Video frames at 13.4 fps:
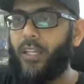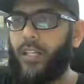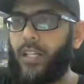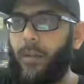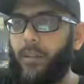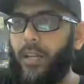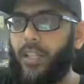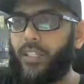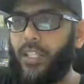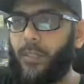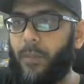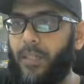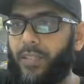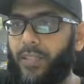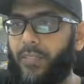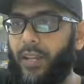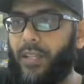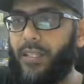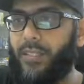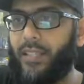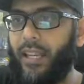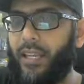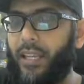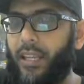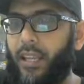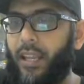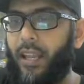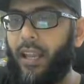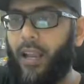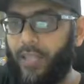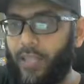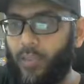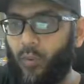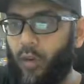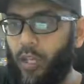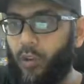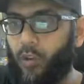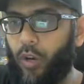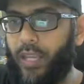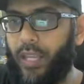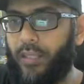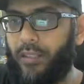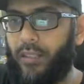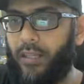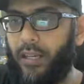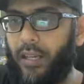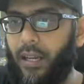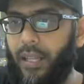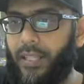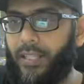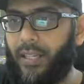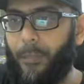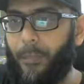come here, just press create design. That's what you're going to get, the Instagram